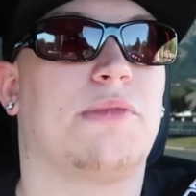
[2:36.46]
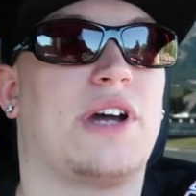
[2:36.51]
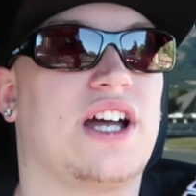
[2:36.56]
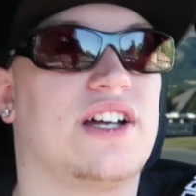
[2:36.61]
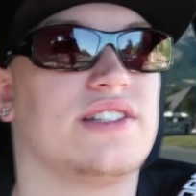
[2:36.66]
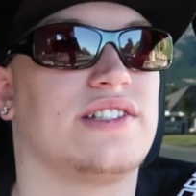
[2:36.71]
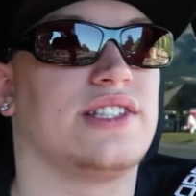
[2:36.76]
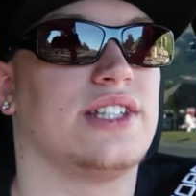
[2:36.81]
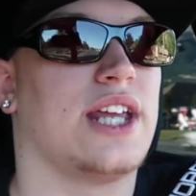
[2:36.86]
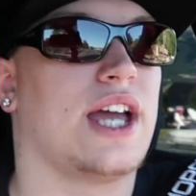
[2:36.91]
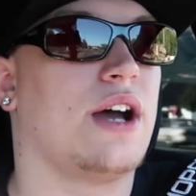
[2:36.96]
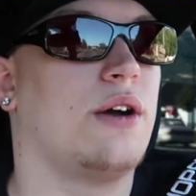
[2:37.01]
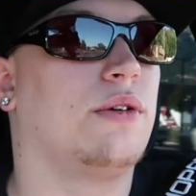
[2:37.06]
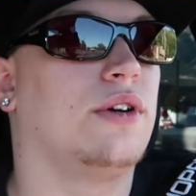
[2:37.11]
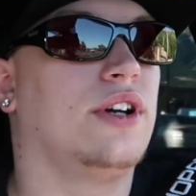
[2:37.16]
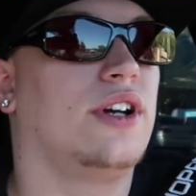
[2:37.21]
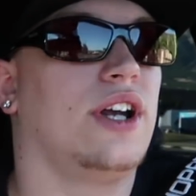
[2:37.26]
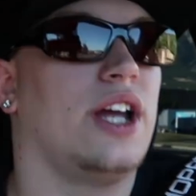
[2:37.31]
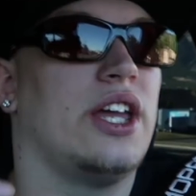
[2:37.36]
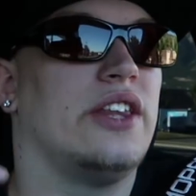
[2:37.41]
miles an
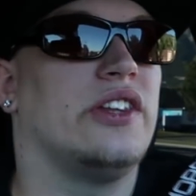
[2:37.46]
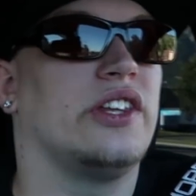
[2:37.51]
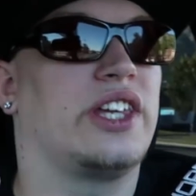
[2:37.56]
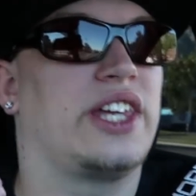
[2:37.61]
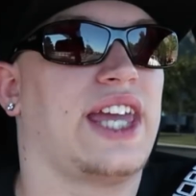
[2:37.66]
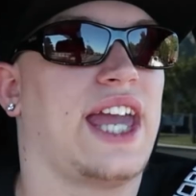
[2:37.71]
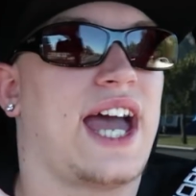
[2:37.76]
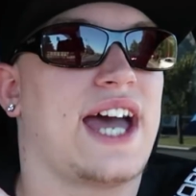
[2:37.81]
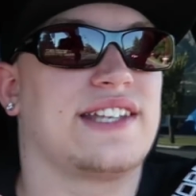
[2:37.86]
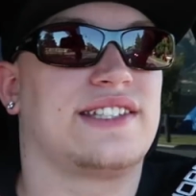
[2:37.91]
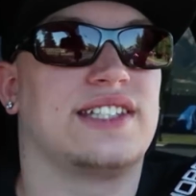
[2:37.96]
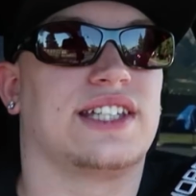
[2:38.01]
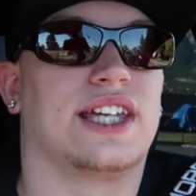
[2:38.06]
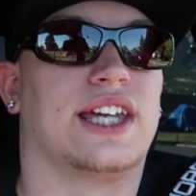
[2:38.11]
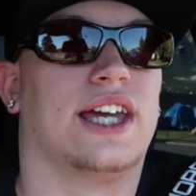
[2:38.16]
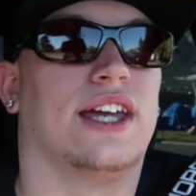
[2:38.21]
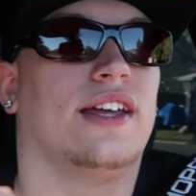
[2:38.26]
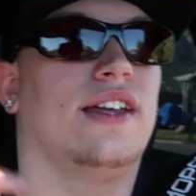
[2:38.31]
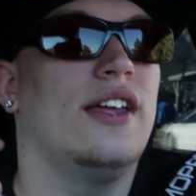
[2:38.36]
hour and then gassing it.